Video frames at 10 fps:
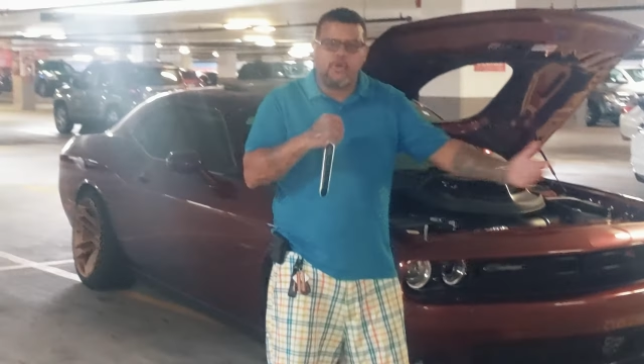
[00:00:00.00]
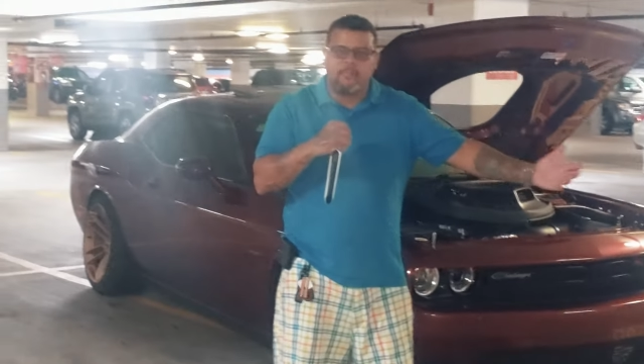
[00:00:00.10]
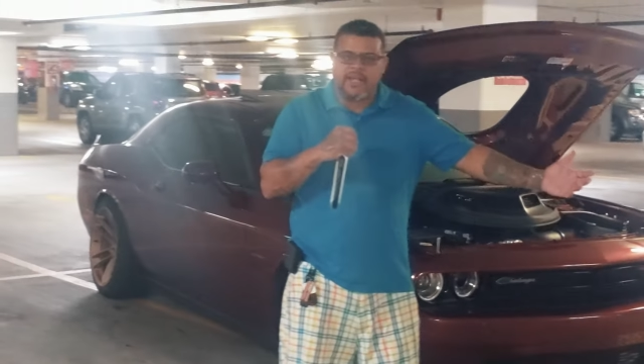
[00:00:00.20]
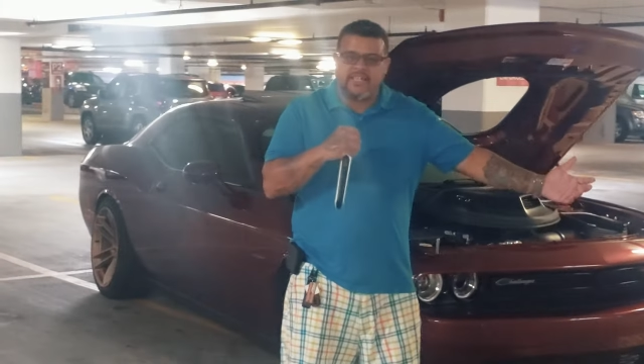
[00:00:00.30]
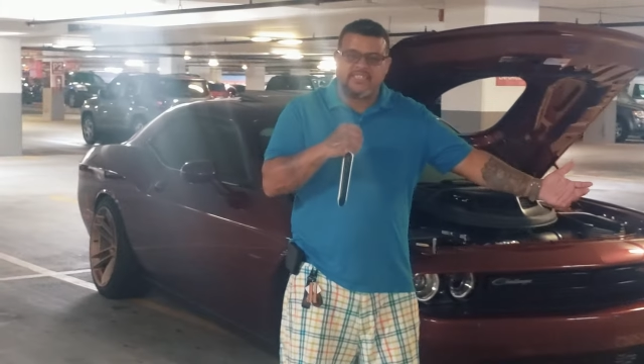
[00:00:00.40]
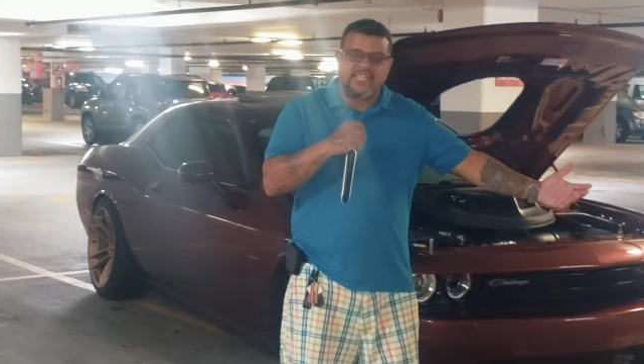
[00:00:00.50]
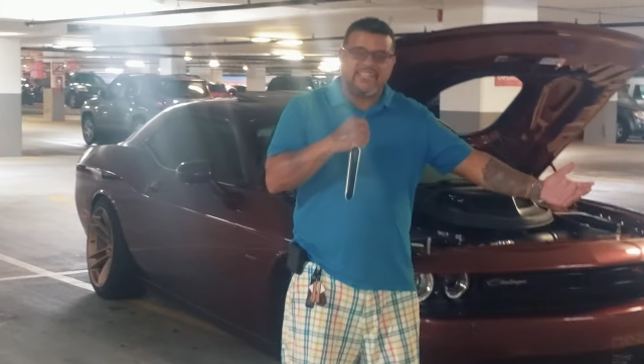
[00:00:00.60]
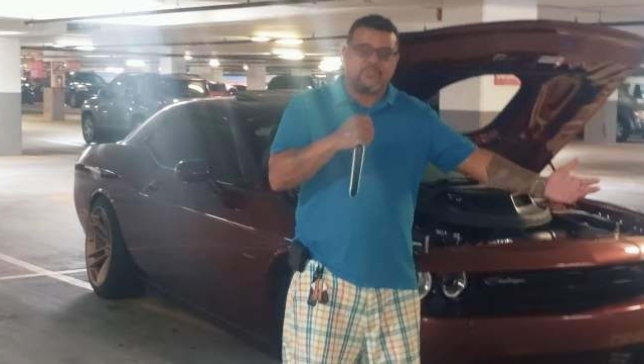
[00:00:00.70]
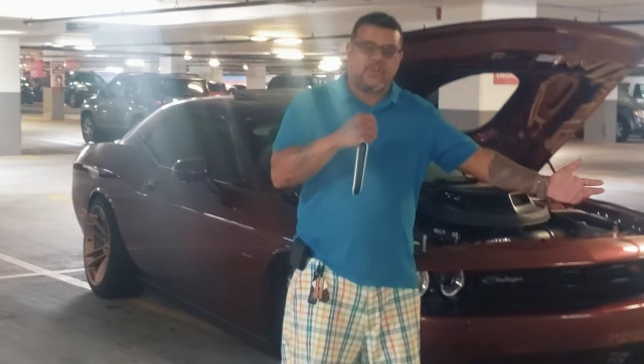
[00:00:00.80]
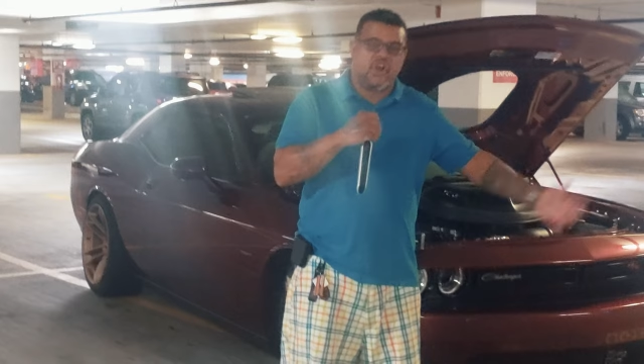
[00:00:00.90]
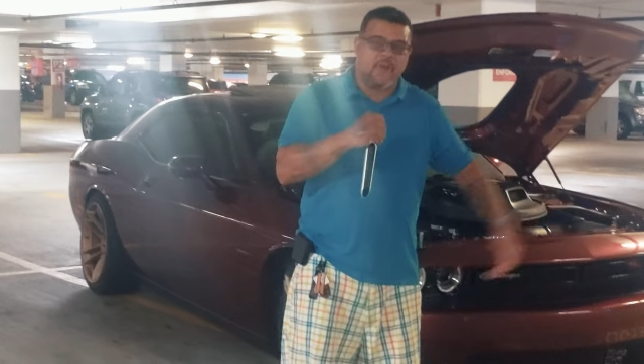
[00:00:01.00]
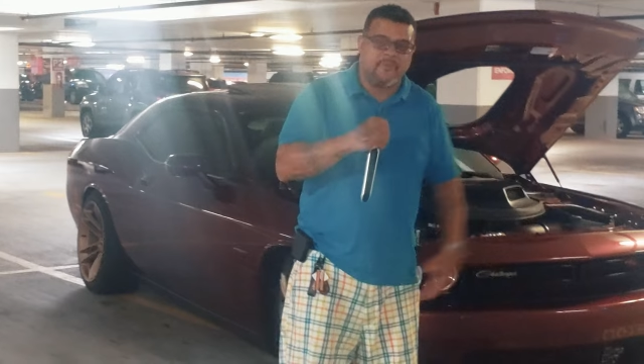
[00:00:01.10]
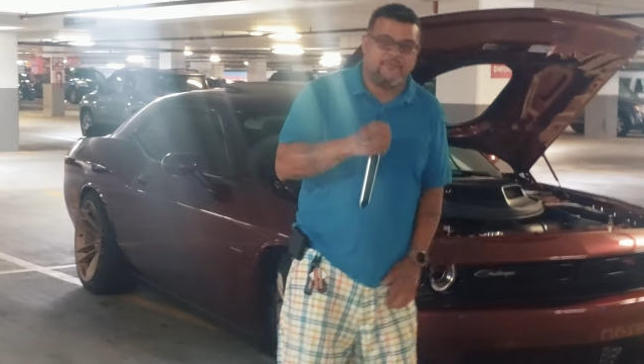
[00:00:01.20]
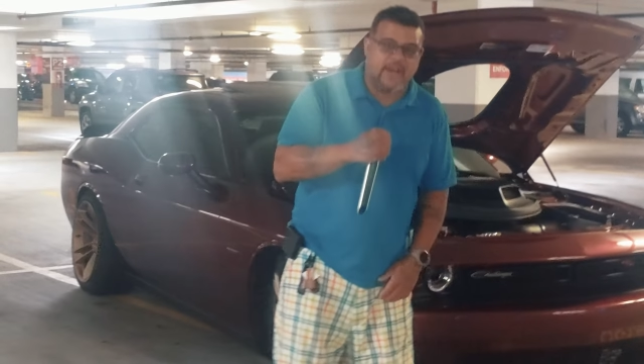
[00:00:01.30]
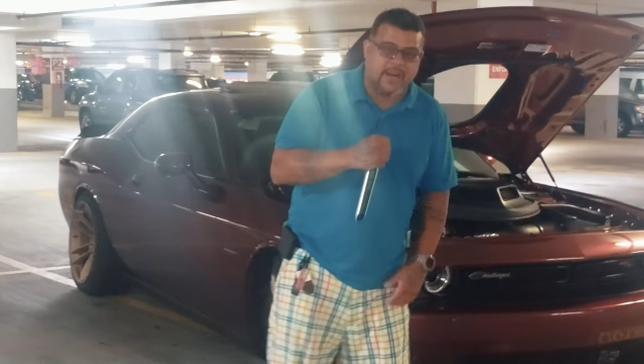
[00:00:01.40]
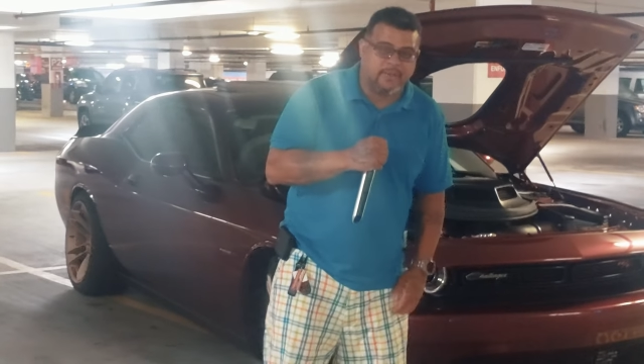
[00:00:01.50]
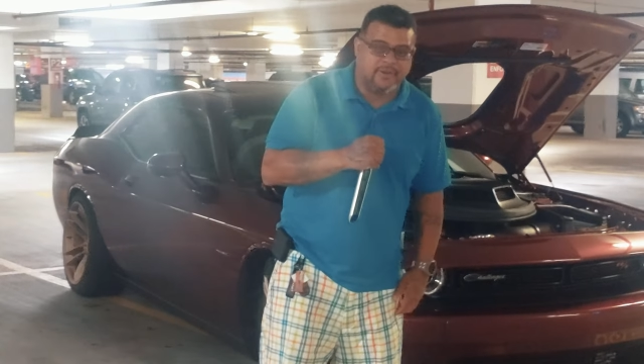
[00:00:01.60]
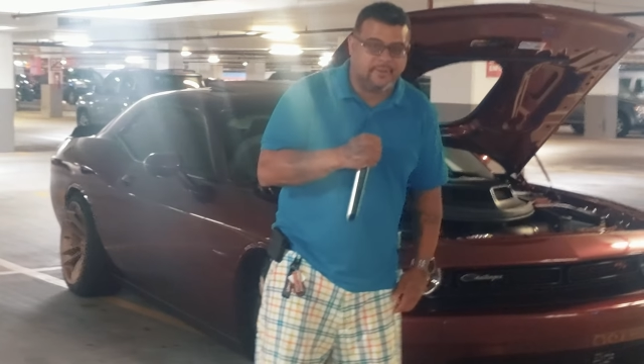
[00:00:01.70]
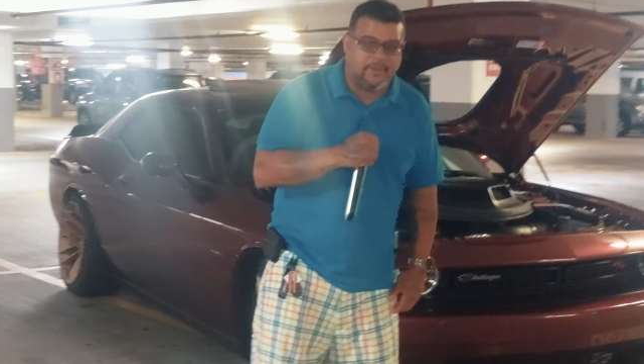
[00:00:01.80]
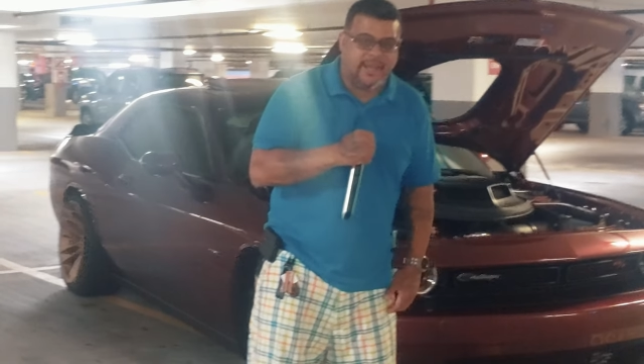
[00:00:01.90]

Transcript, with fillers: four bucket seats with carbon fiber on the